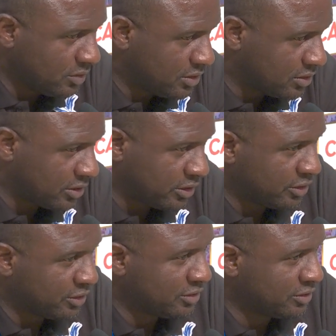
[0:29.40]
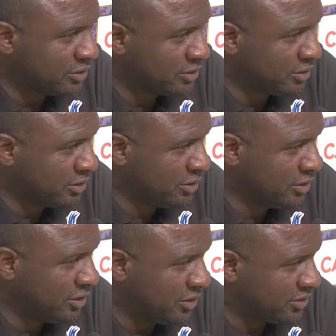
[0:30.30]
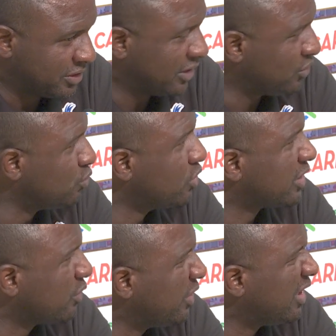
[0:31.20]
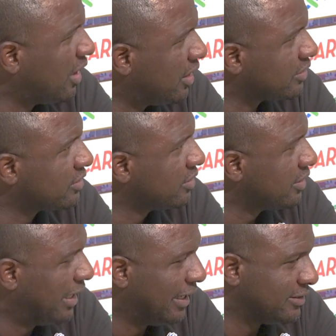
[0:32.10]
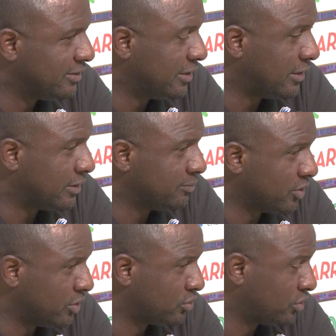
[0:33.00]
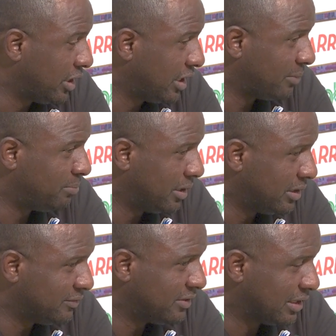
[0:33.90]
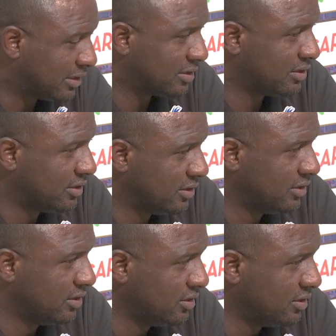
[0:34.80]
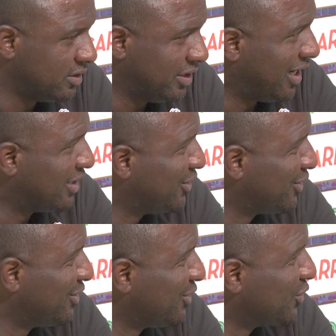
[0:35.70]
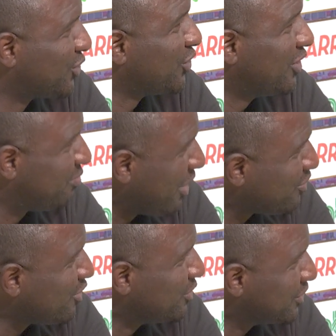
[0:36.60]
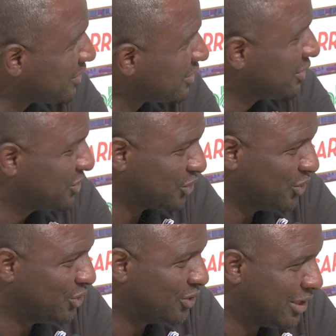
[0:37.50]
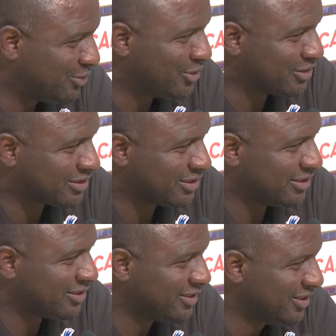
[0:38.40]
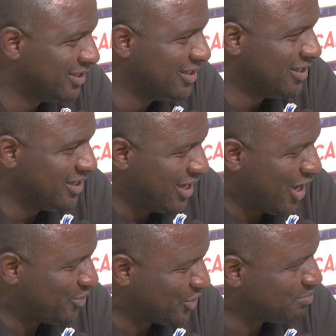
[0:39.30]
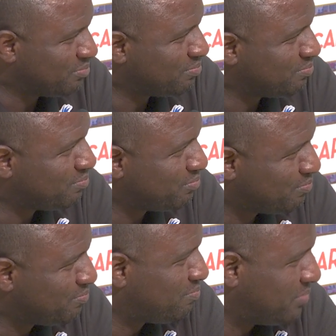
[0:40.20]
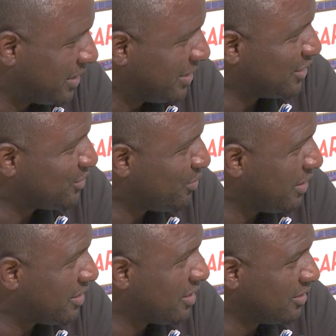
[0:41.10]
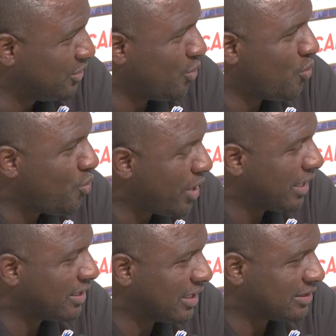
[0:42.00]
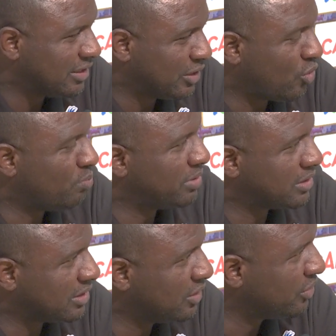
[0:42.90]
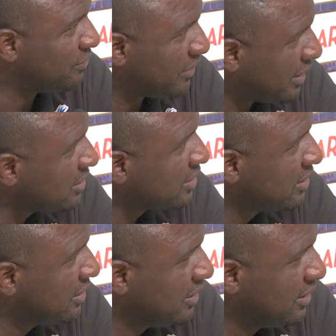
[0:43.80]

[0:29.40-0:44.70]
he's a kid who's working really hard. And today I believe that he had a solid performance. So I was pleased with the way that he competed on the field,